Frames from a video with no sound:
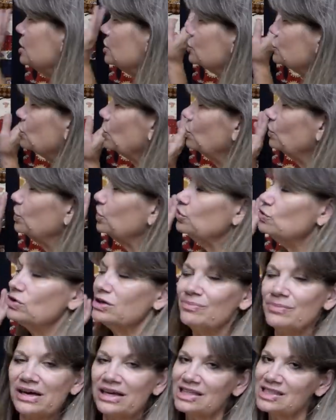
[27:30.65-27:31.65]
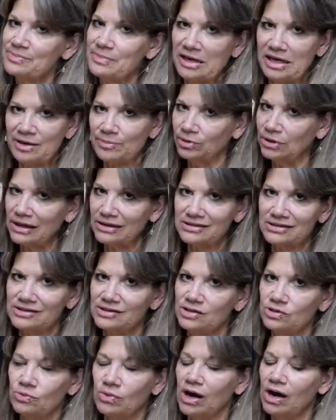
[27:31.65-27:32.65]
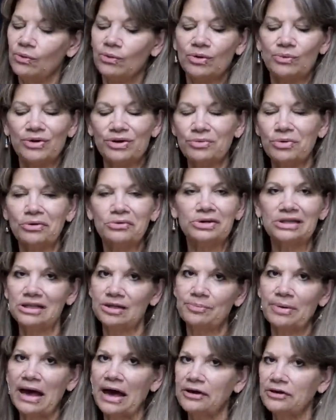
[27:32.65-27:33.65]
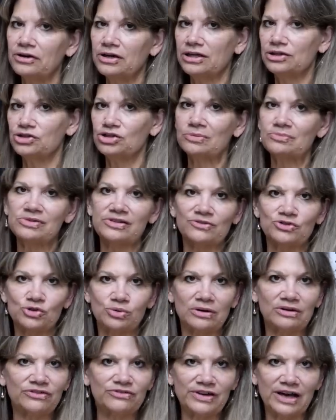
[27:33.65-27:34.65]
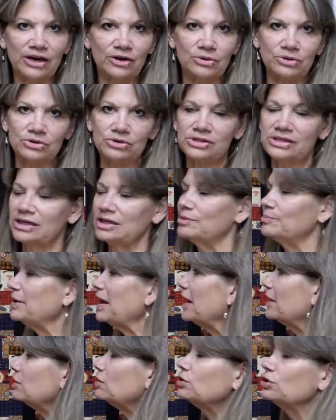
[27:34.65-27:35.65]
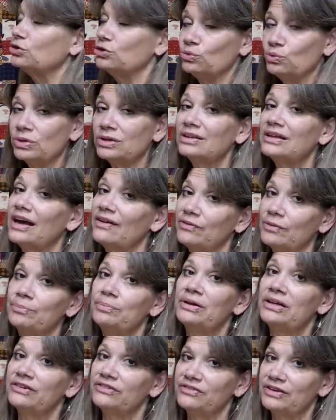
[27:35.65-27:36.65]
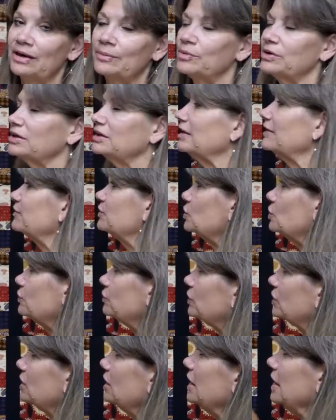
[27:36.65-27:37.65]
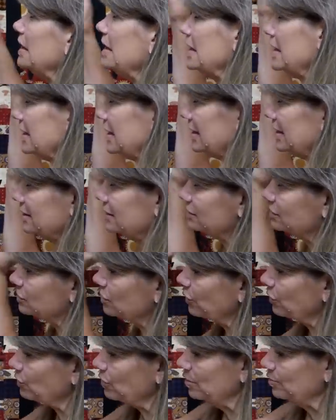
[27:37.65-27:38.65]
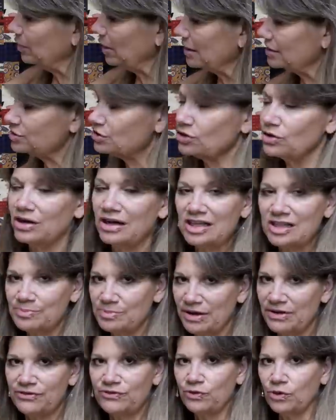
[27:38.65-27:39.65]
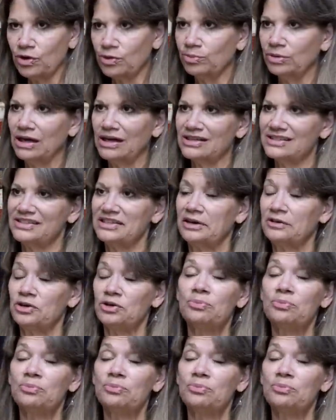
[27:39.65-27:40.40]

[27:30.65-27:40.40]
So you can make as many blocks as you want. What we wrote in the pattern in terms of 12 fat quarters and a panel, you will have a bit of fabric left over is three blocks across by four blocks down.